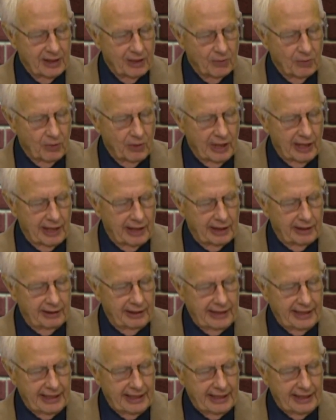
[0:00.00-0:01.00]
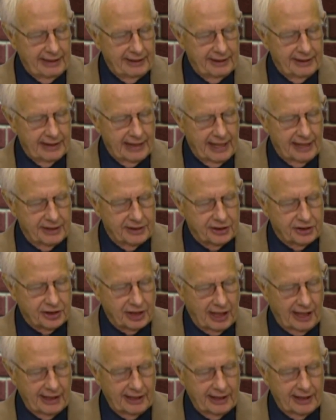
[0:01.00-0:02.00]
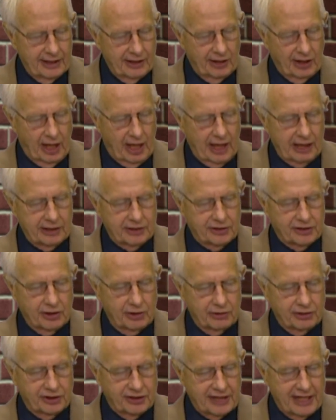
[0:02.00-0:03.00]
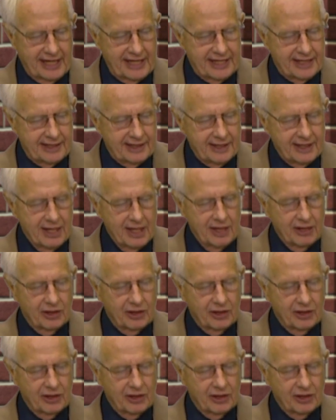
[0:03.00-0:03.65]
where he then shut and locked so Satan